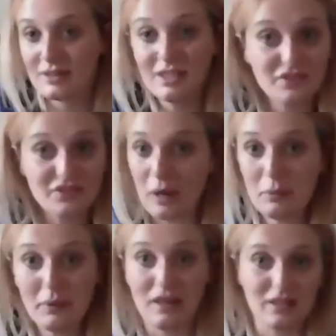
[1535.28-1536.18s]
it's
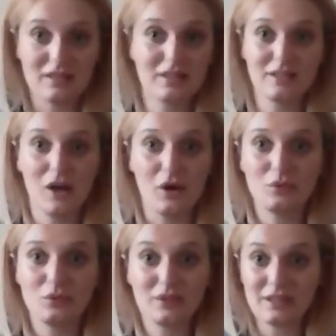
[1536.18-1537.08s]
fabulous to
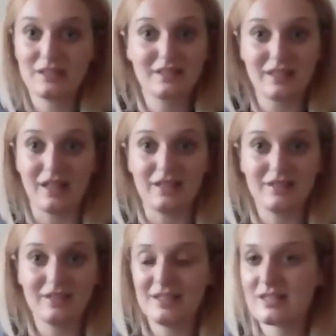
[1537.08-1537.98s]
know and see.
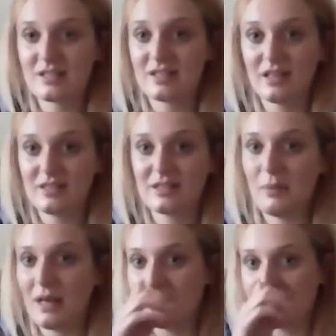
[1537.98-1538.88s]
It's
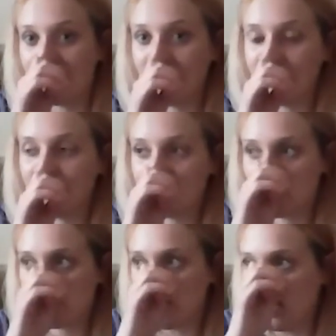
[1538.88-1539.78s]
amazing.
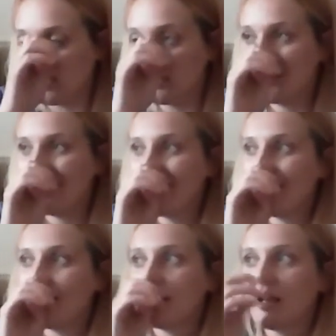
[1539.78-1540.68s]
And
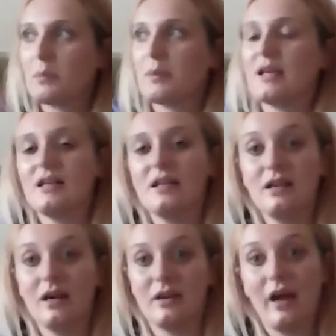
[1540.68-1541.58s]
like being
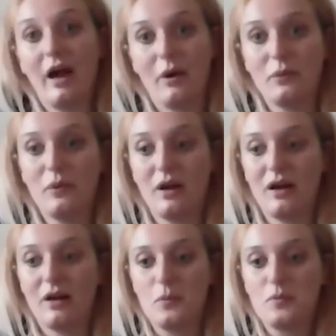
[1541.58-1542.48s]
here now,
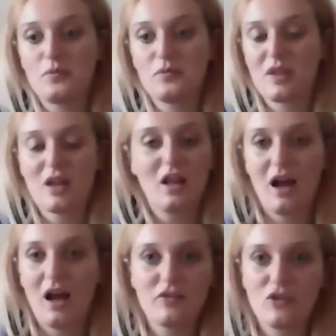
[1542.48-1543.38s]

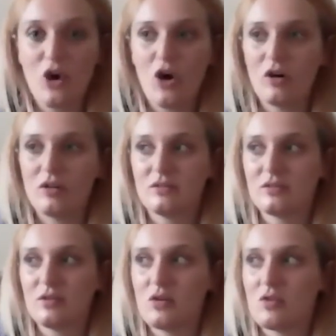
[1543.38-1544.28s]
I've got
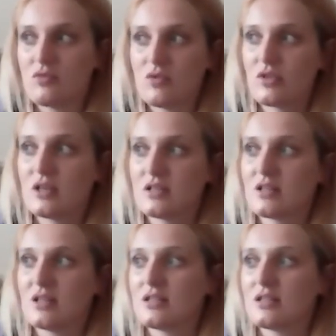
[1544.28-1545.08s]
there's